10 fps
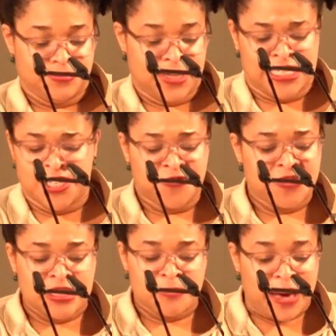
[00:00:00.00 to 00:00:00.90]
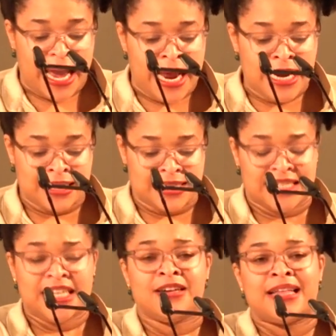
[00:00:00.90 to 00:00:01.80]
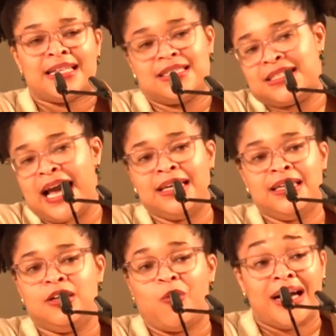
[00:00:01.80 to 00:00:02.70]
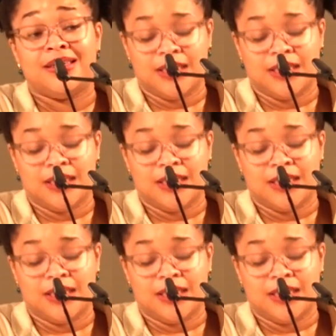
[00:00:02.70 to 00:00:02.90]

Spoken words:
Its inflicted pain can sear that psyche quite